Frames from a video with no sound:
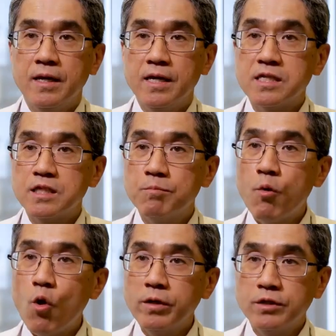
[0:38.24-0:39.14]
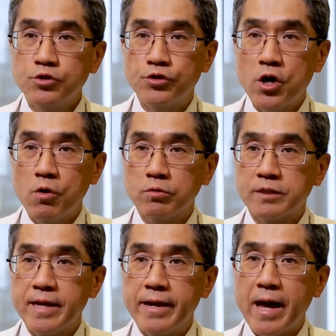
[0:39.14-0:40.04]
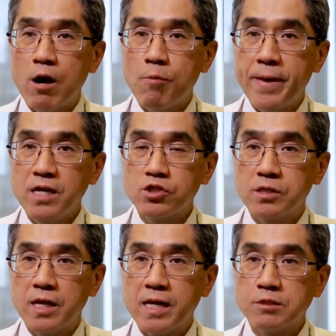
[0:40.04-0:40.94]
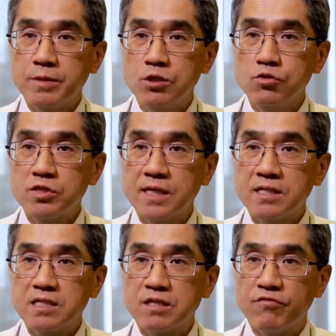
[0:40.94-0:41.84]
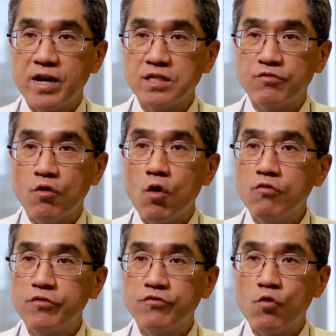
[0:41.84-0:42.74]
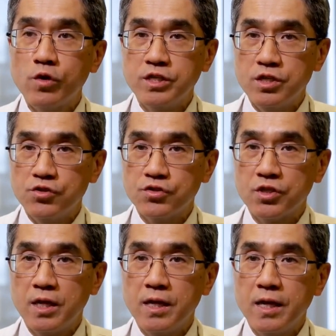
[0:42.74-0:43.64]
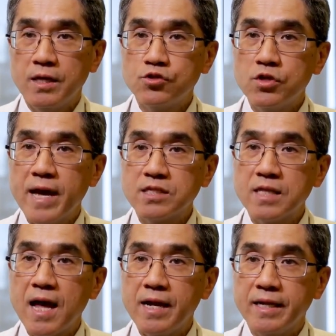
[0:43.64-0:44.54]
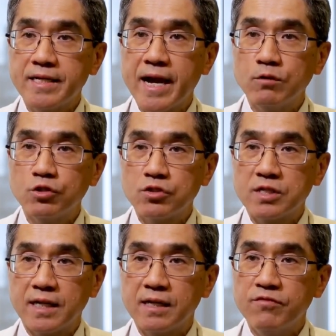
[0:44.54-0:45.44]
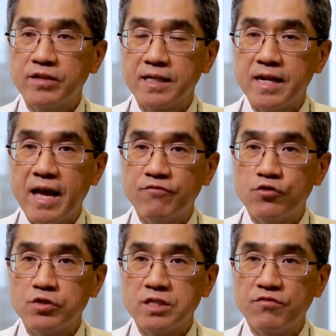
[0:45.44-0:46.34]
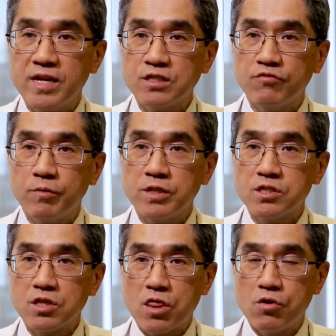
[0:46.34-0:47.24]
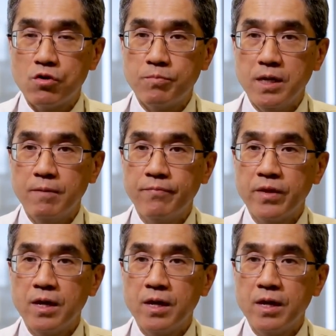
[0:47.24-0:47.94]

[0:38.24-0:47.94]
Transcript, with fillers: It is important to note that our patient has been using this device for over four years, and she has not encountered significant adverse events from this therapy.